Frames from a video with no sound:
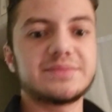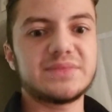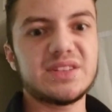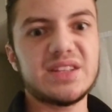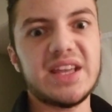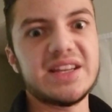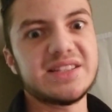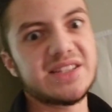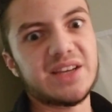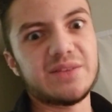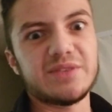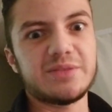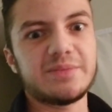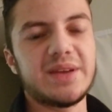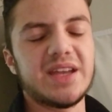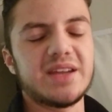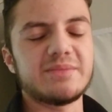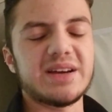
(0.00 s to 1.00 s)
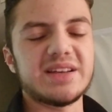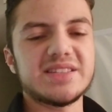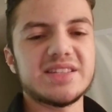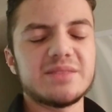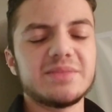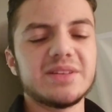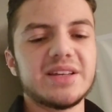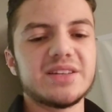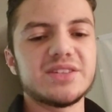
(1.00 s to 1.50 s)
they had done with me and my
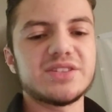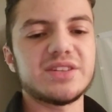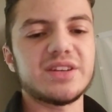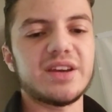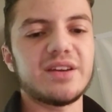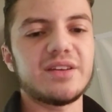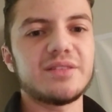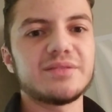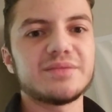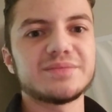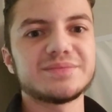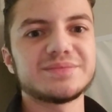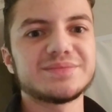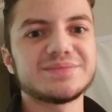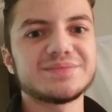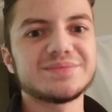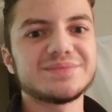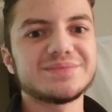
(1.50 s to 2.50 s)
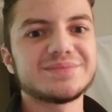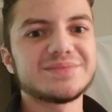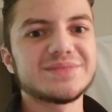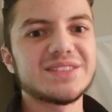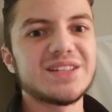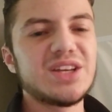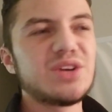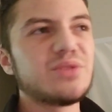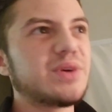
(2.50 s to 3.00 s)
siblings, you know.
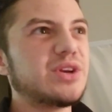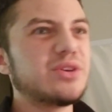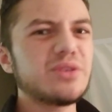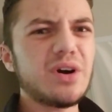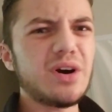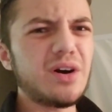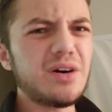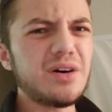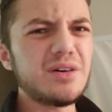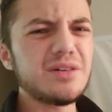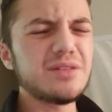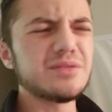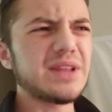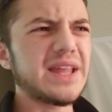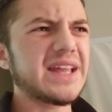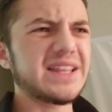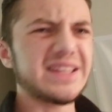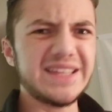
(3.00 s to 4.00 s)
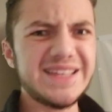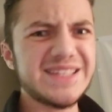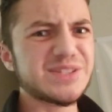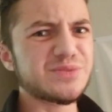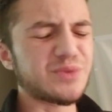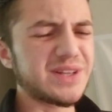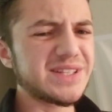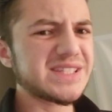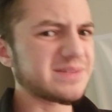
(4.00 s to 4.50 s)
When you call, like, at least
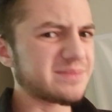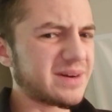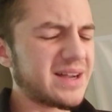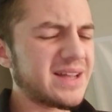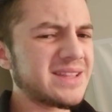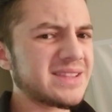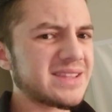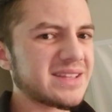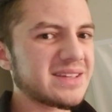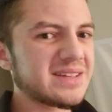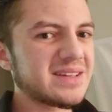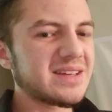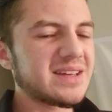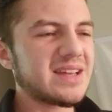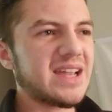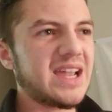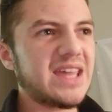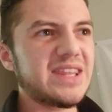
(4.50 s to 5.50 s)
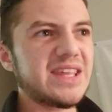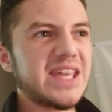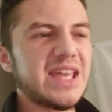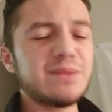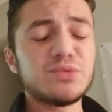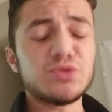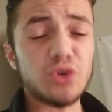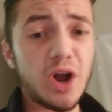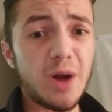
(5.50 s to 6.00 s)
once a month, and they
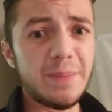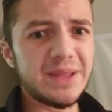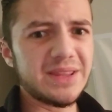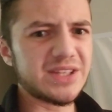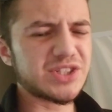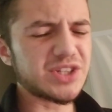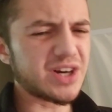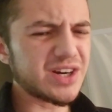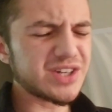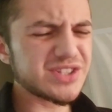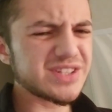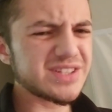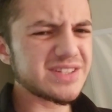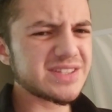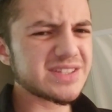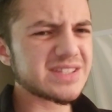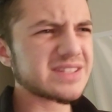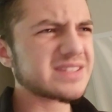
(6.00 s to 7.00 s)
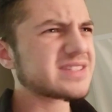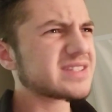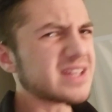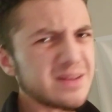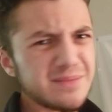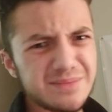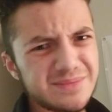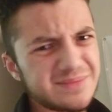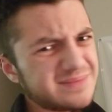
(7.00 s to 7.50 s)
keep dropping the charges,
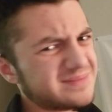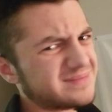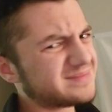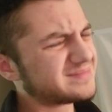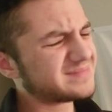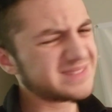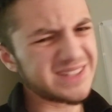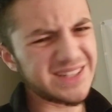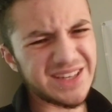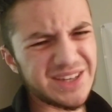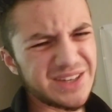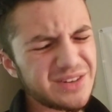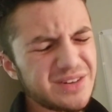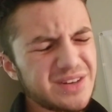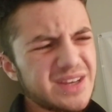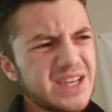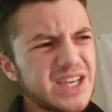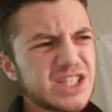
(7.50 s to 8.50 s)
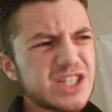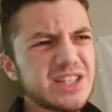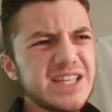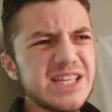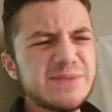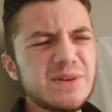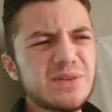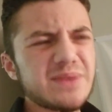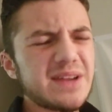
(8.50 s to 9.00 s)
something, you know, it should at
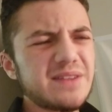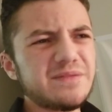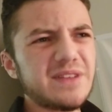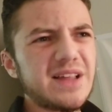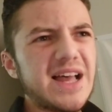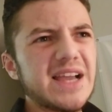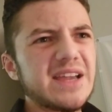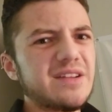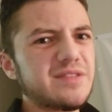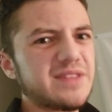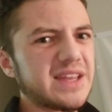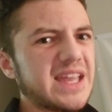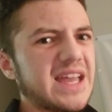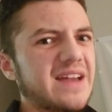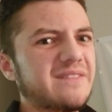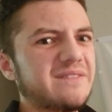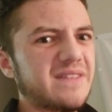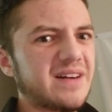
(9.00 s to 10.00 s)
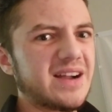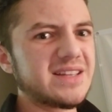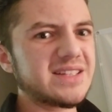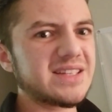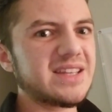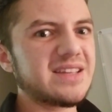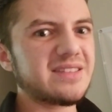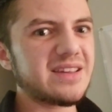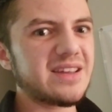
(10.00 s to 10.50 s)
least be a red flag. And if they can't find
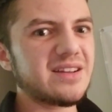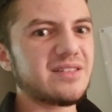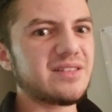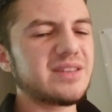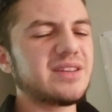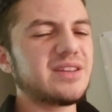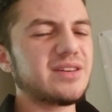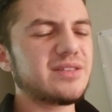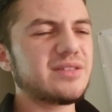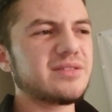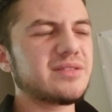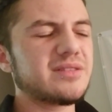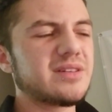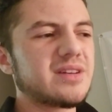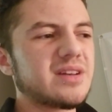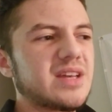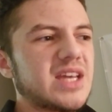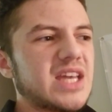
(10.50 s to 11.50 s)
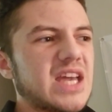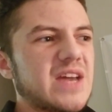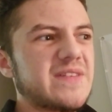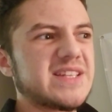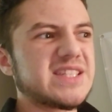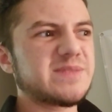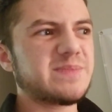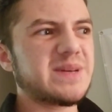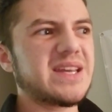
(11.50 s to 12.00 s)
anything on you, if
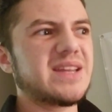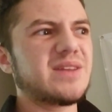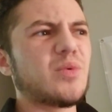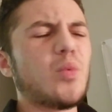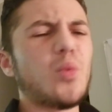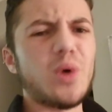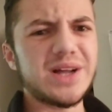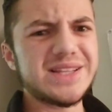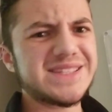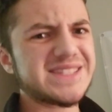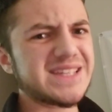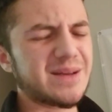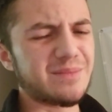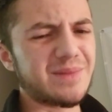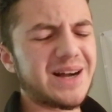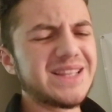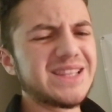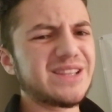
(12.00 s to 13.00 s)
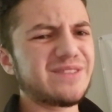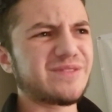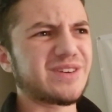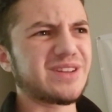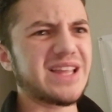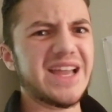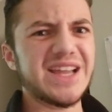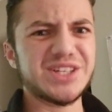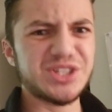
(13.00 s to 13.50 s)
it's been once a month for,
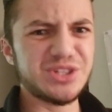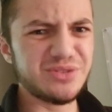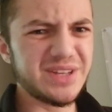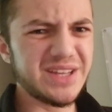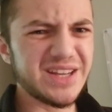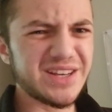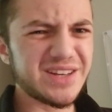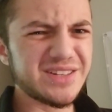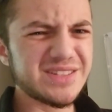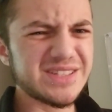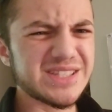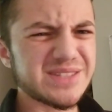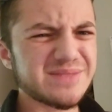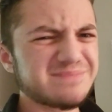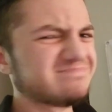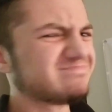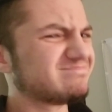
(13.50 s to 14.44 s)
like, 2 years,